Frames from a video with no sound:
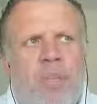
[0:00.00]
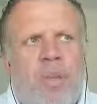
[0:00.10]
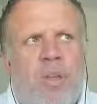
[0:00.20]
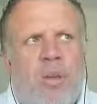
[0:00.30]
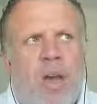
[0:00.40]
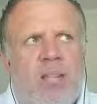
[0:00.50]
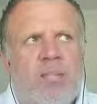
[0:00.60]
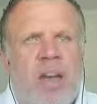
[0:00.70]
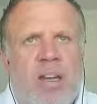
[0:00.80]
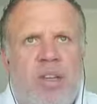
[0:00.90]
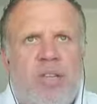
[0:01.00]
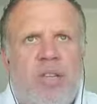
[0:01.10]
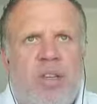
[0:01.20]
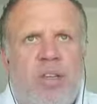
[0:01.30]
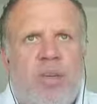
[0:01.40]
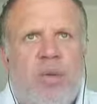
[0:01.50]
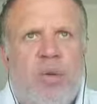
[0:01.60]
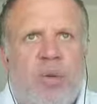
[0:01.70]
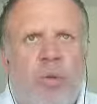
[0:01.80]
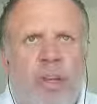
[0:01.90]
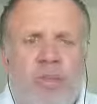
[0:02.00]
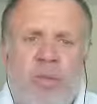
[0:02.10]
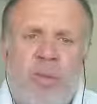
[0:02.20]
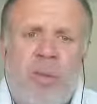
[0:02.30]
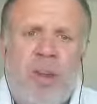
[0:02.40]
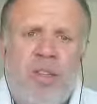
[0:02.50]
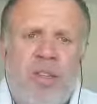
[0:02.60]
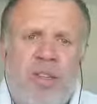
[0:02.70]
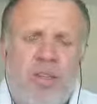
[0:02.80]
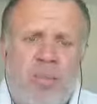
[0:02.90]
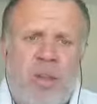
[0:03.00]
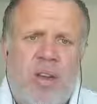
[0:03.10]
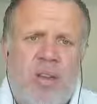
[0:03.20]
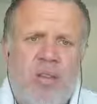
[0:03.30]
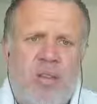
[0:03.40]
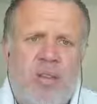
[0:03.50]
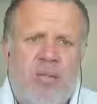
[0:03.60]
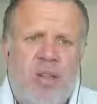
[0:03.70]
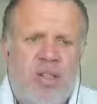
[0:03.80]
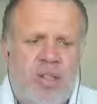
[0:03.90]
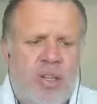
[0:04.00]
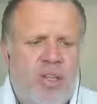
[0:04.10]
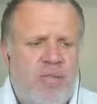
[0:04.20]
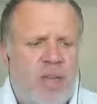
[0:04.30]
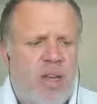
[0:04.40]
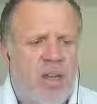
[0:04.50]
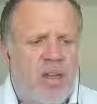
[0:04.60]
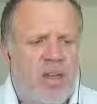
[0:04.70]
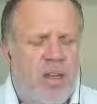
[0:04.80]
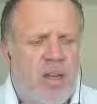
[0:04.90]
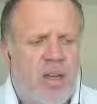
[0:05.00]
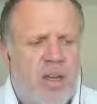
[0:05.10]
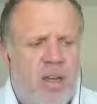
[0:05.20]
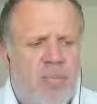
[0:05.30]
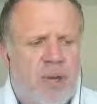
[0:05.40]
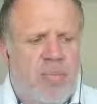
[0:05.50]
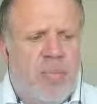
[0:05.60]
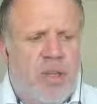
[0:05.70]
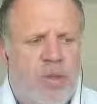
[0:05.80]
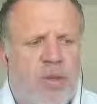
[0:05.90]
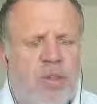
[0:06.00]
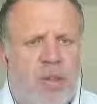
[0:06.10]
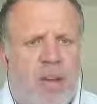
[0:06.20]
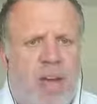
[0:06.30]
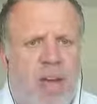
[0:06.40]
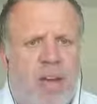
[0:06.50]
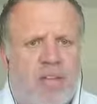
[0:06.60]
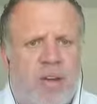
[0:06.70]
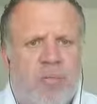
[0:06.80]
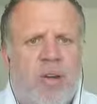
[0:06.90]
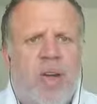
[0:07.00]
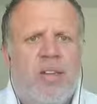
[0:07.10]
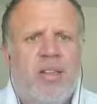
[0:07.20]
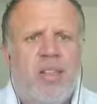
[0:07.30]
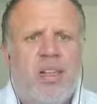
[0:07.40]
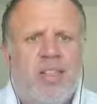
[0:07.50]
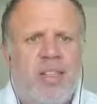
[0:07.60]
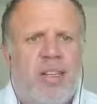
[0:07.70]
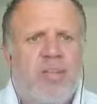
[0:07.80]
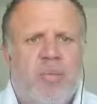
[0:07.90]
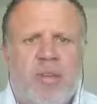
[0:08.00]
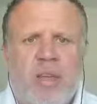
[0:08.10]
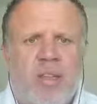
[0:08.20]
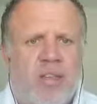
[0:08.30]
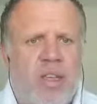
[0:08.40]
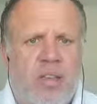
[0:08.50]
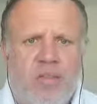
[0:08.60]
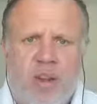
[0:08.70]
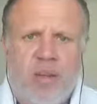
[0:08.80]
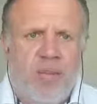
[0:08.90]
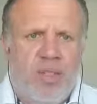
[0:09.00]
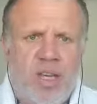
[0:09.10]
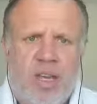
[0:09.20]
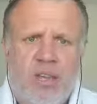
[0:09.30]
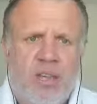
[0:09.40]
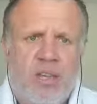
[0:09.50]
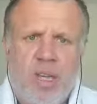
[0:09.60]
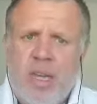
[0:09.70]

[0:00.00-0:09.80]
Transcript: You have values that you always aspire to achieve, and but you also have a brand that needs to live and breathe as the environment changes.